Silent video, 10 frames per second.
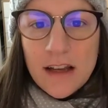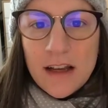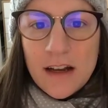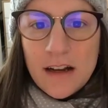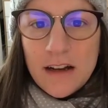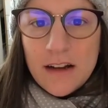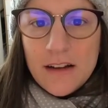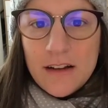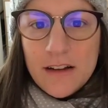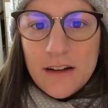
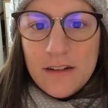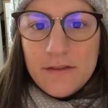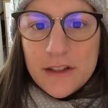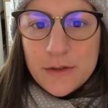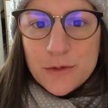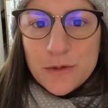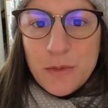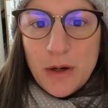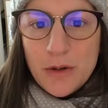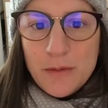a visual
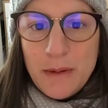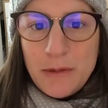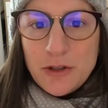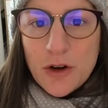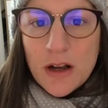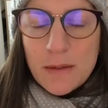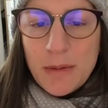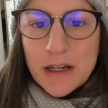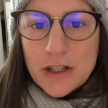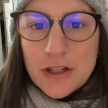mode, maybe drawing
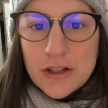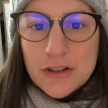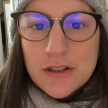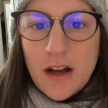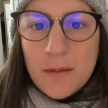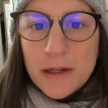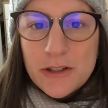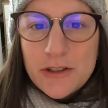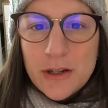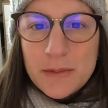pictures, comic
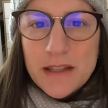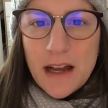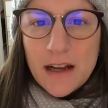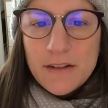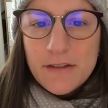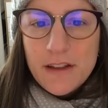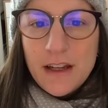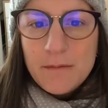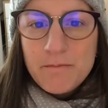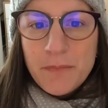strips, that kind of
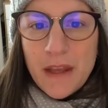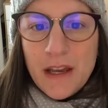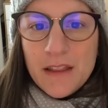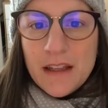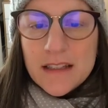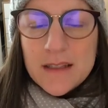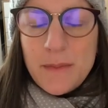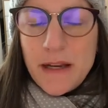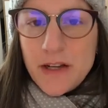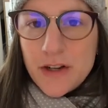thing. Then
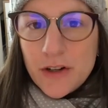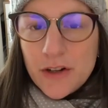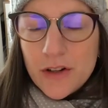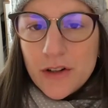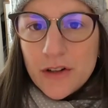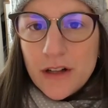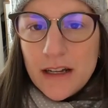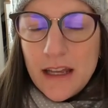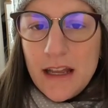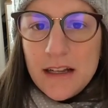spatial,
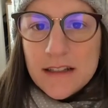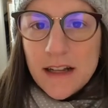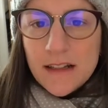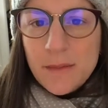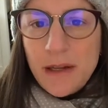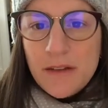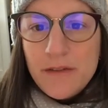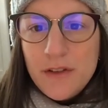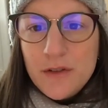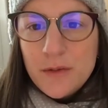again, it's not to be
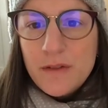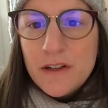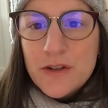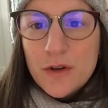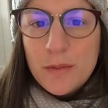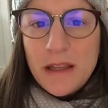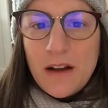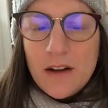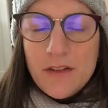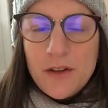confused with visual, but they
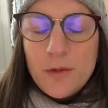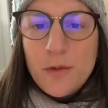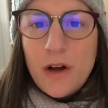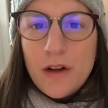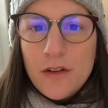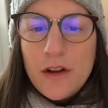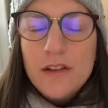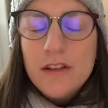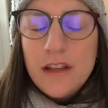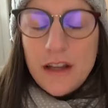
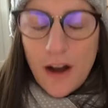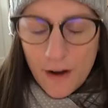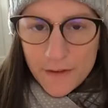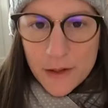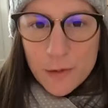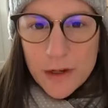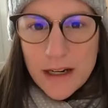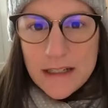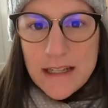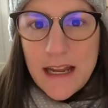often work
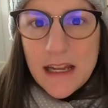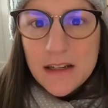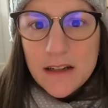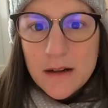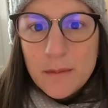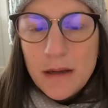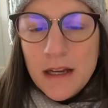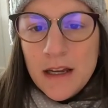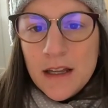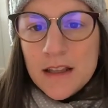in tandem.
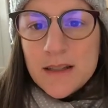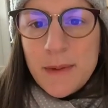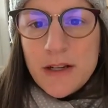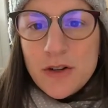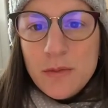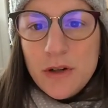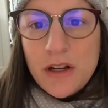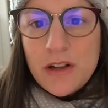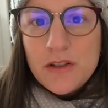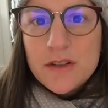The spatial mode
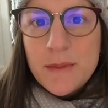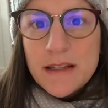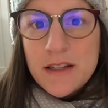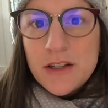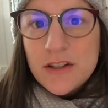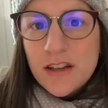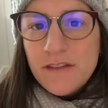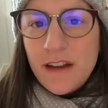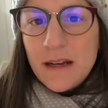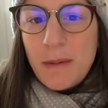includes messages
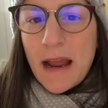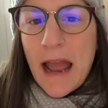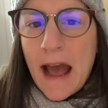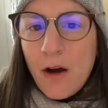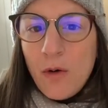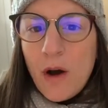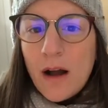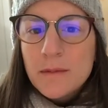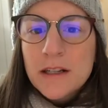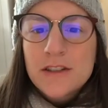conveyed by how objects